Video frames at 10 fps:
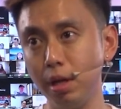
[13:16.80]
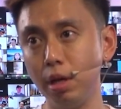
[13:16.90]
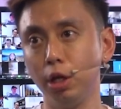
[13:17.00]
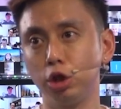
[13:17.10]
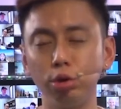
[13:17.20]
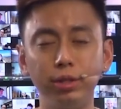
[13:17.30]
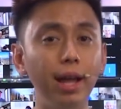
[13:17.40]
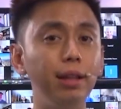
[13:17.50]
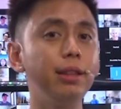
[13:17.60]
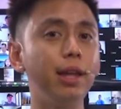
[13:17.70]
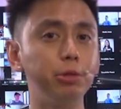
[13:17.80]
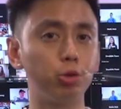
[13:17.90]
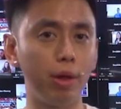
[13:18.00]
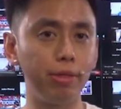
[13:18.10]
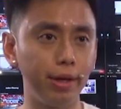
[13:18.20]
So telling them is
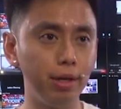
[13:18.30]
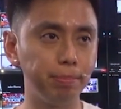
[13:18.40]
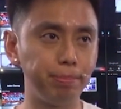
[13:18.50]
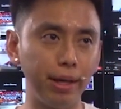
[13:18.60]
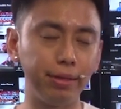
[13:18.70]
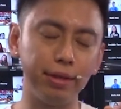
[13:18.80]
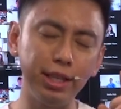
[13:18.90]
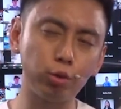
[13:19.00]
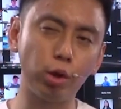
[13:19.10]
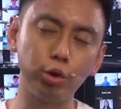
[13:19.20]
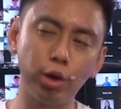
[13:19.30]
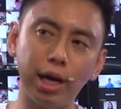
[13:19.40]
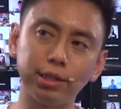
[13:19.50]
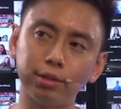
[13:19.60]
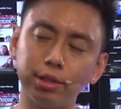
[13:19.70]
one thing, but the next question to
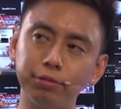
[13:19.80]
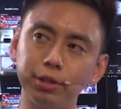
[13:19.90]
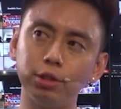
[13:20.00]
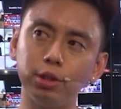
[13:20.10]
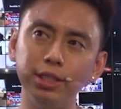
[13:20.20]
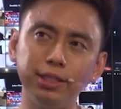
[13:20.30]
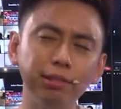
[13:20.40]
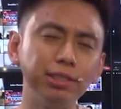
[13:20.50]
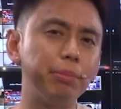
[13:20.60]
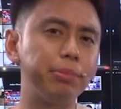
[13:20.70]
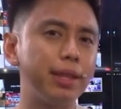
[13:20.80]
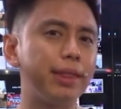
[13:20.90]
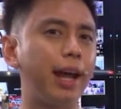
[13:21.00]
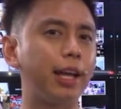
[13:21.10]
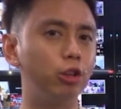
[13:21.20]
ask ourselves is there something
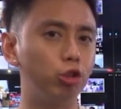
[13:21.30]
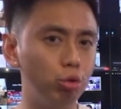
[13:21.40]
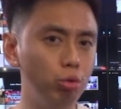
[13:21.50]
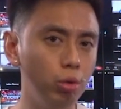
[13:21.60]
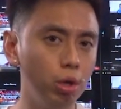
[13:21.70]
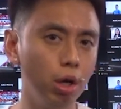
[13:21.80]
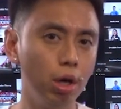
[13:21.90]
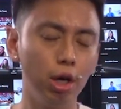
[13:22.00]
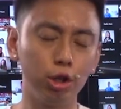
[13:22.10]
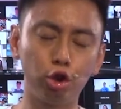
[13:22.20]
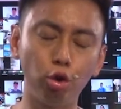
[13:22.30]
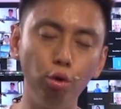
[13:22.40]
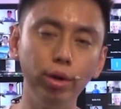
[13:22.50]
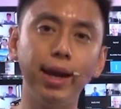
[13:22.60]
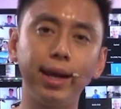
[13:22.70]
that I can do, a
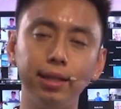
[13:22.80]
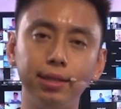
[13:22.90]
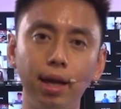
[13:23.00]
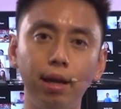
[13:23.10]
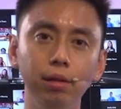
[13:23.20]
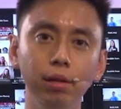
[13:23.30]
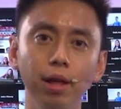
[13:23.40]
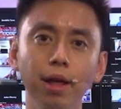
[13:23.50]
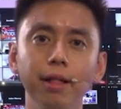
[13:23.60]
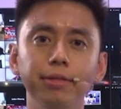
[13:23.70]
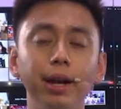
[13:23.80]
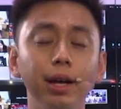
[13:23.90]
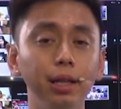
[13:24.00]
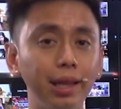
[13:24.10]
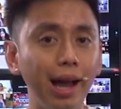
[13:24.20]
story that I can tell that
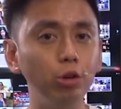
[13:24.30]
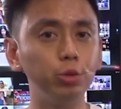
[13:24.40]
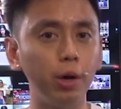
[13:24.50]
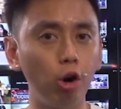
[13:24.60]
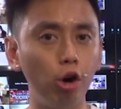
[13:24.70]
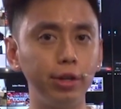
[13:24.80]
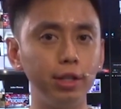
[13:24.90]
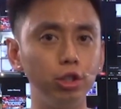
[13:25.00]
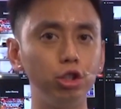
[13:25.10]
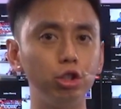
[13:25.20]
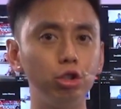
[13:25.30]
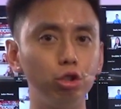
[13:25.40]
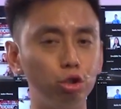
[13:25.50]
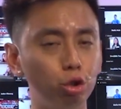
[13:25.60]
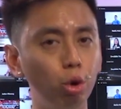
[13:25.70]
allows my audience
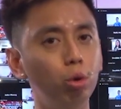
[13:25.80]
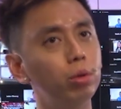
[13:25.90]
to go,